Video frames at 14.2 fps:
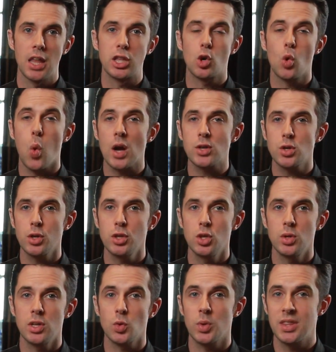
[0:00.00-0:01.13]
The Quattro
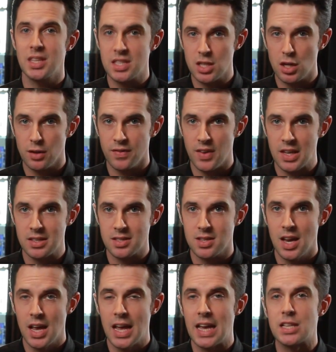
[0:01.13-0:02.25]
unit with this interface
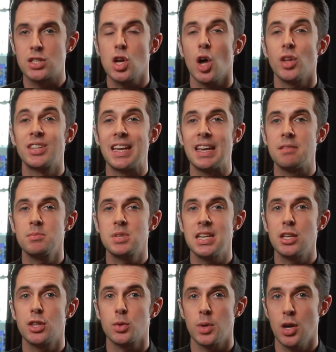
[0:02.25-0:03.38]
is called the
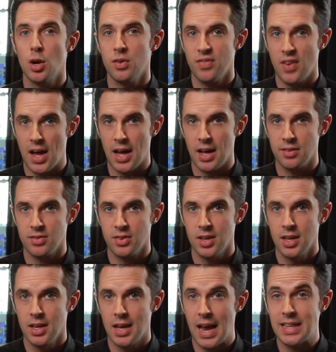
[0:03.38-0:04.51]
MT305,
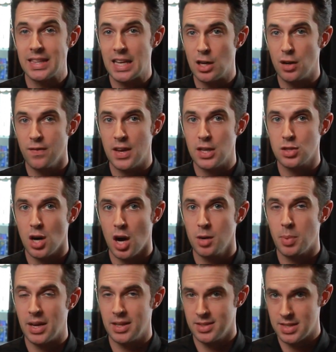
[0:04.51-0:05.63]
and the interface card
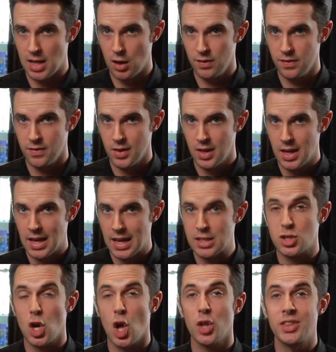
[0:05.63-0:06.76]
by itself is
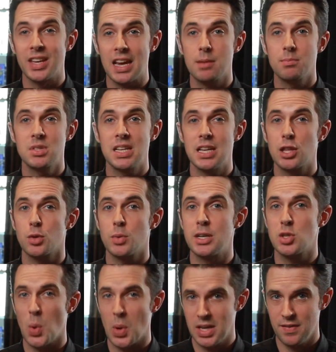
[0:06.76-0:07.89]
called the
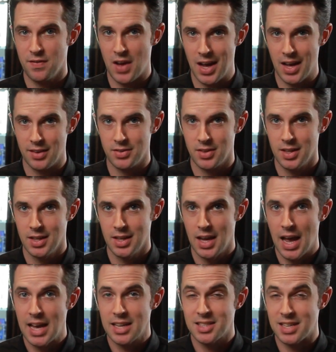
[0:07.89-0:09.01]
MT325.
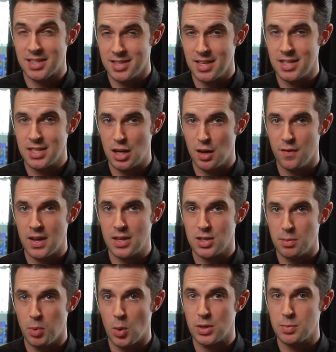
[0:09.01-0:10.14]
Since this interface
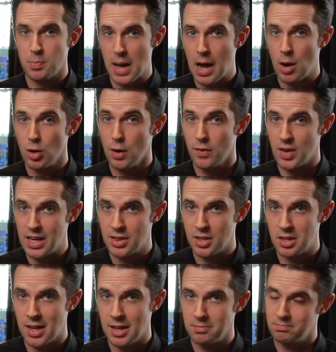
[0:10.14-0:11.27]
supports power over
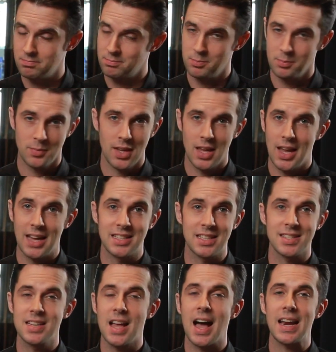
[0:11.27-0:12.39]
Ethernet, it
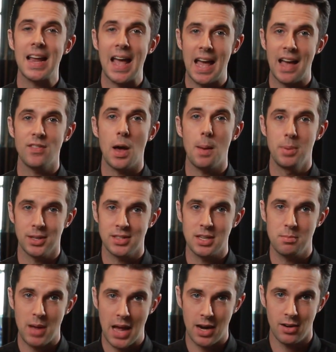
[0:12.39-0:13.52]
does not have a built-in
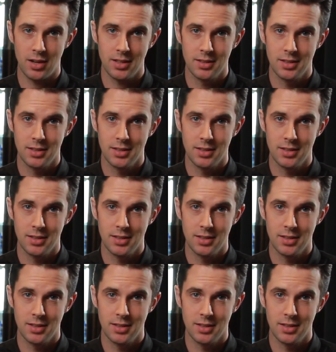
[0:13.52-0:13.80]
battery.